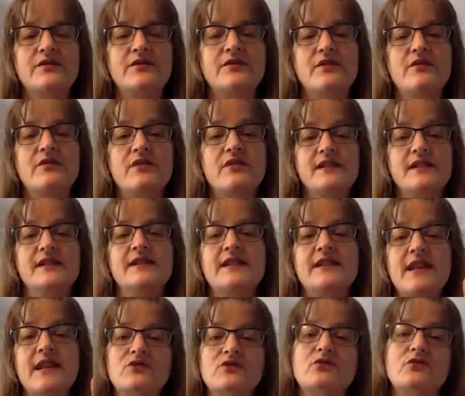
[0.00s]
So this is the
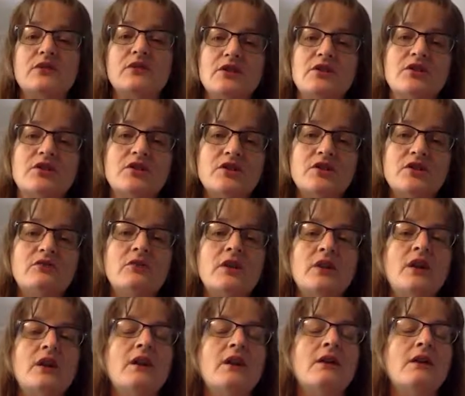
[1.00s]
actual issue
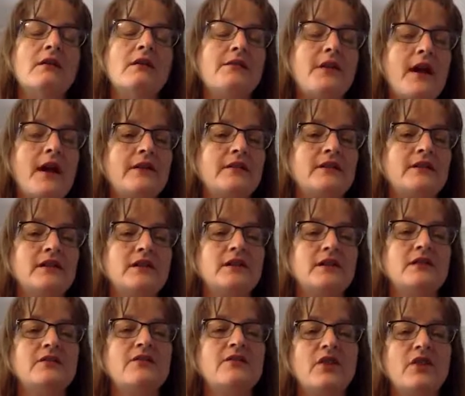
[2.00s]
that the
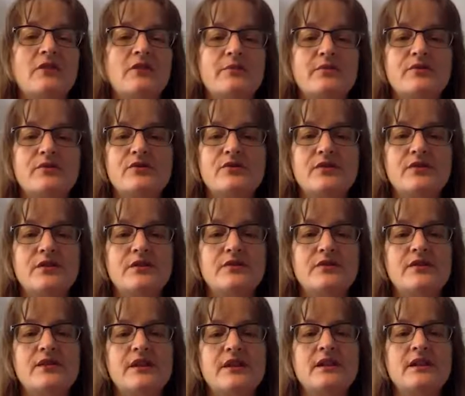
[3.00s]
developers are
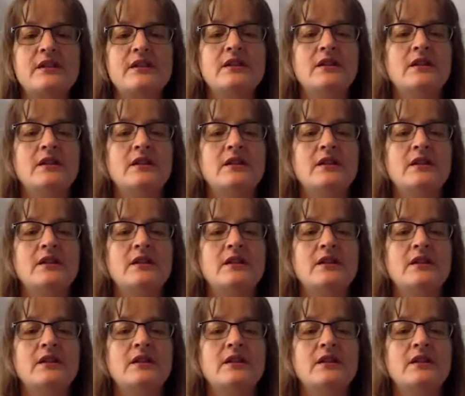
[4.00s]
using